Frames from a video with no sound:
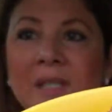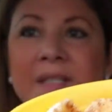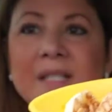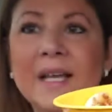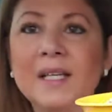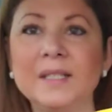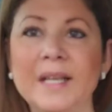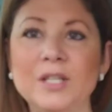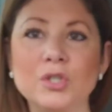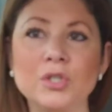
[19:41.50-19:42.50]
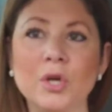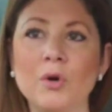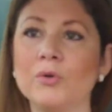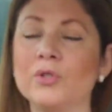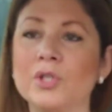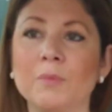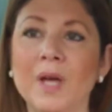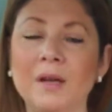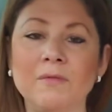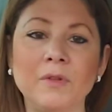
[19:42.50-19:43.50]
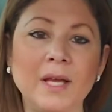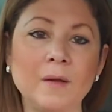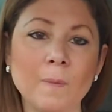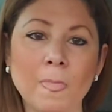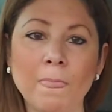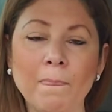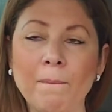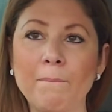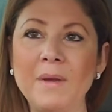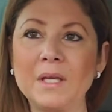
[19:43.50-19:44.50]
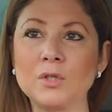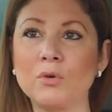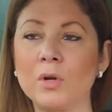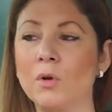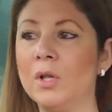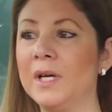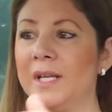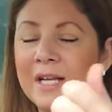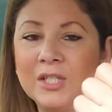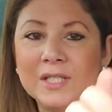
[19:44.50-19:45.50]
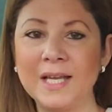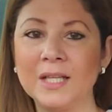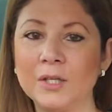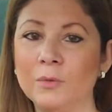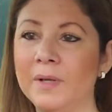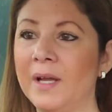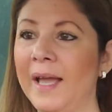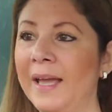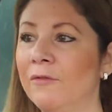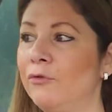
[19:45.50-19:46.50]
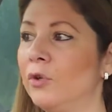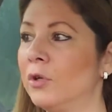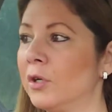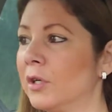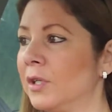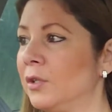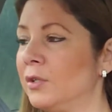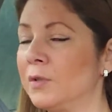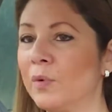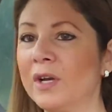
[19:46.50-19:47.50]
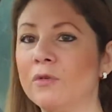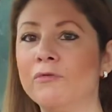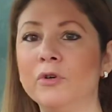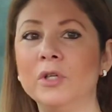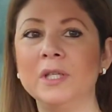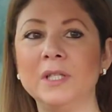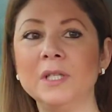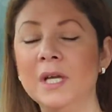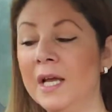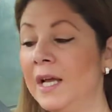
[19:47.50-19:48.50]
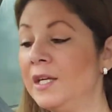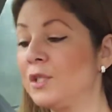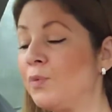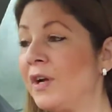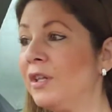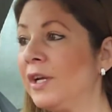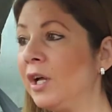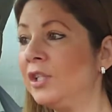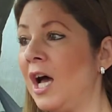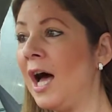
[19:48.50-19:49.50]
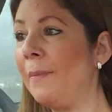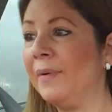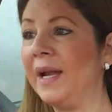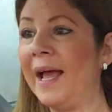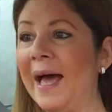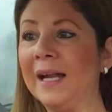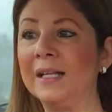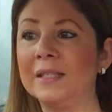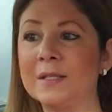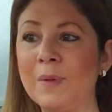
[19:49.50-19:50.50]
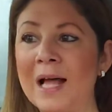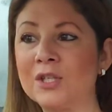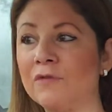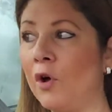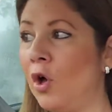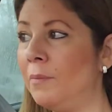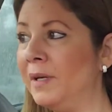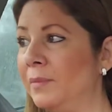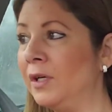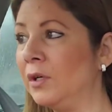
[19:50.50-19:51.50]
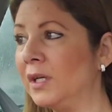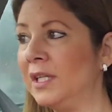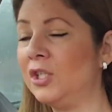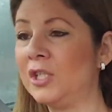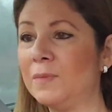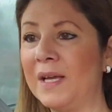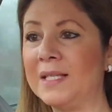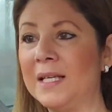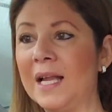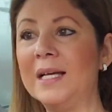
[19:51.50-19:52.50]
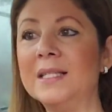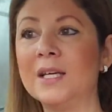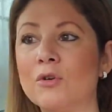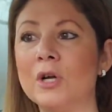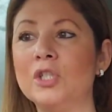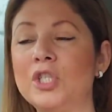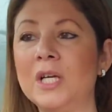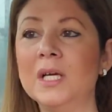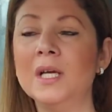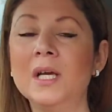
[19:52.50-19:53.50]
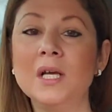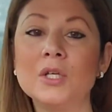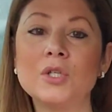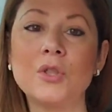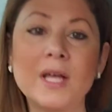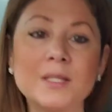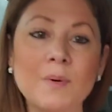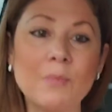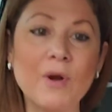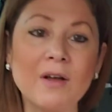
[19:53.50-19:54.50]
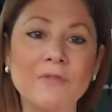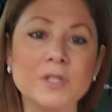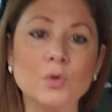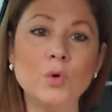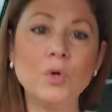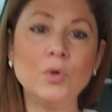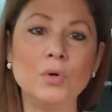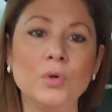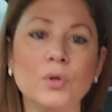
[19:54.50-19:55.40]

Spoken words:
It's like Nature's Own or some kind of like mixed granola, and I just take a handful or a little sprinkleful and sprinkle it on top, and I add a splash of almond milk, and it just makes it nice and crunchy. So that's my breakfast. Ooh!